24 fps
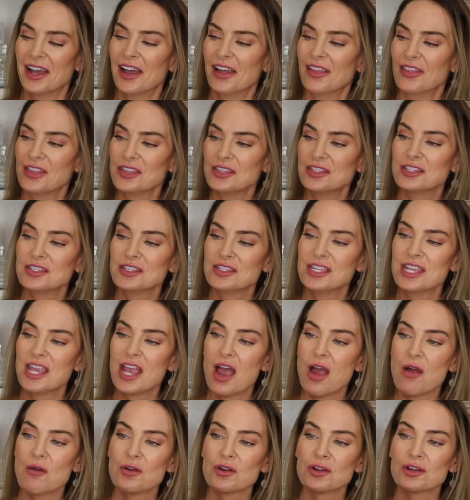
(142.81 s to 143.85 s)
This is the
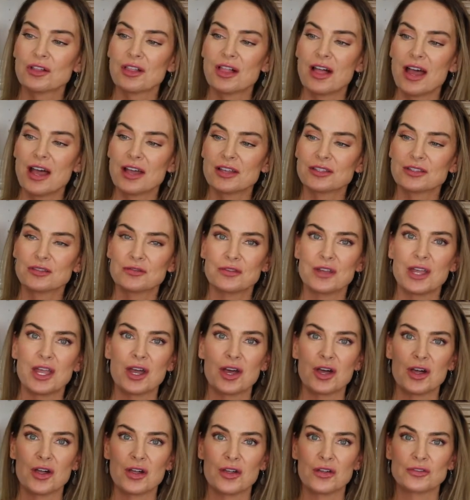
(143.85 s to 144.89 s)

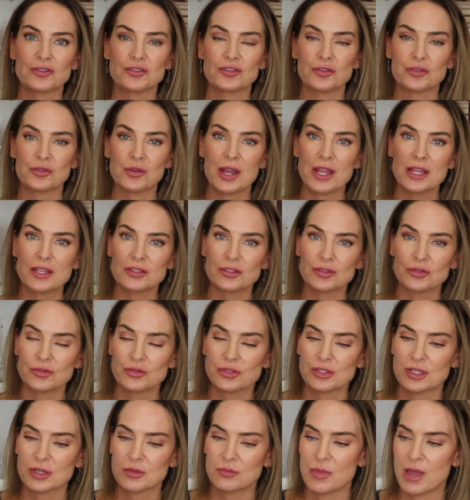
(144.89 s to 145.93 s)
HOURGLASS-Veil
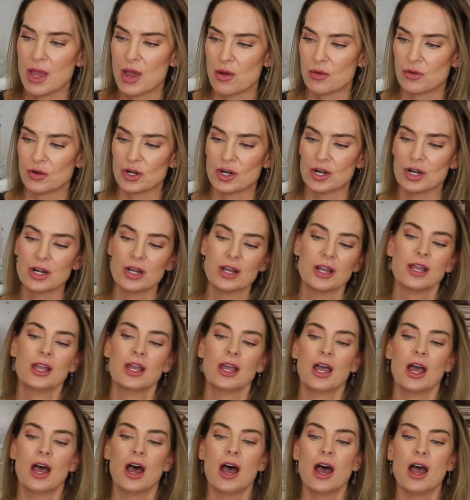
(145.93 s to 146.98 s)
Translucent Powder.
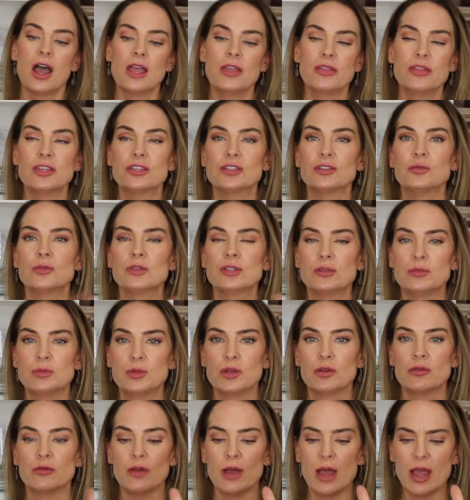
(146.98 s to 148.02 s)
This one's
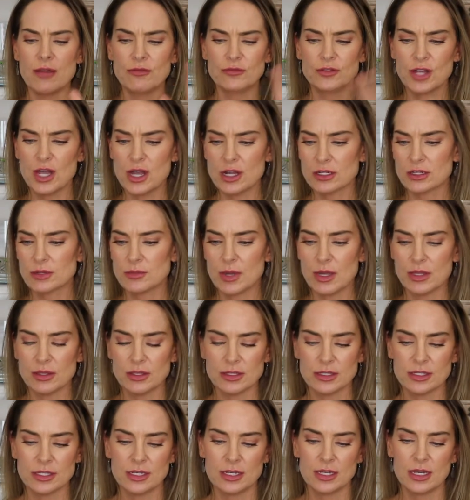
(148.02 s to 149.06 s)
beautiful. I've talked about
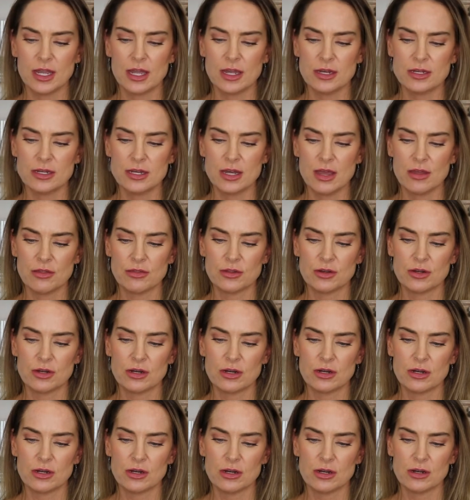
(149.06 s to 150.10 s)
this in
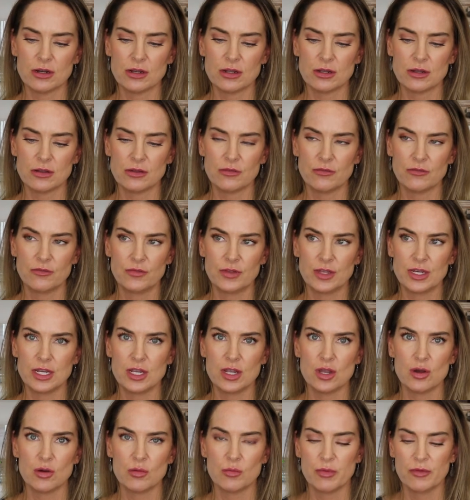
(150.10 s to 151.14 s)
another
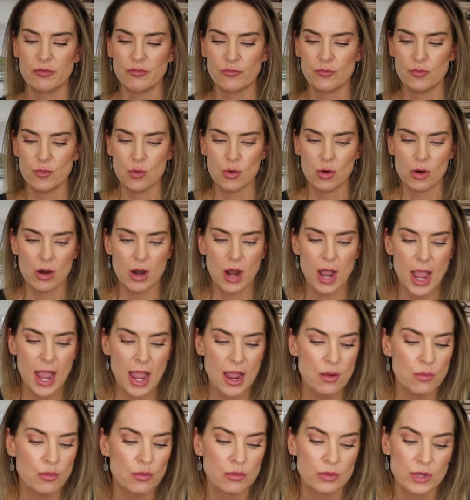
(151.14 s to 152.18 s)
video before.
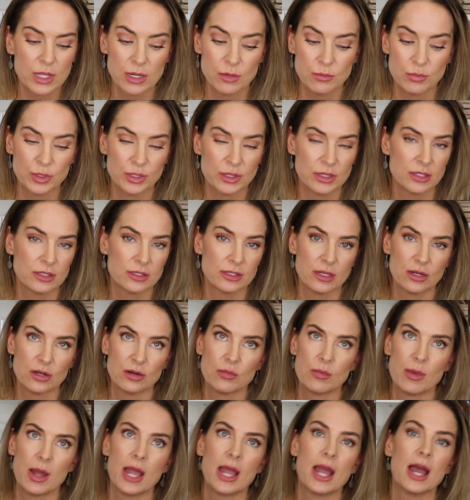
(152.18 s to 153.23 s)
I can put this under
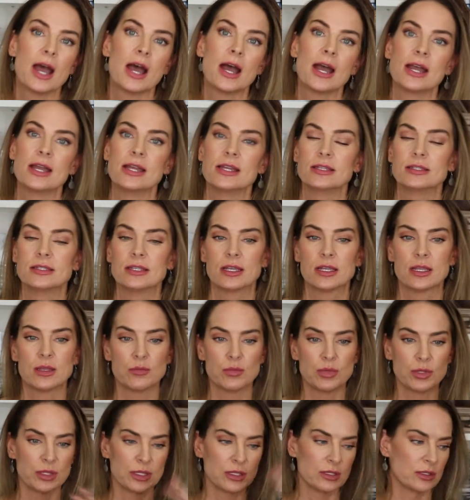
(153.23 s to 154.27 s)
my eyes. I can
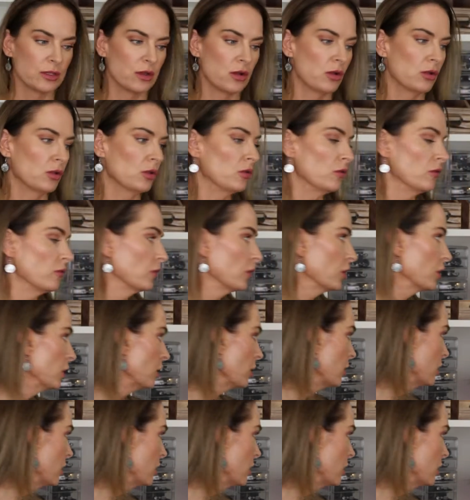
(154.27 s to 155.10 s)
put this all over.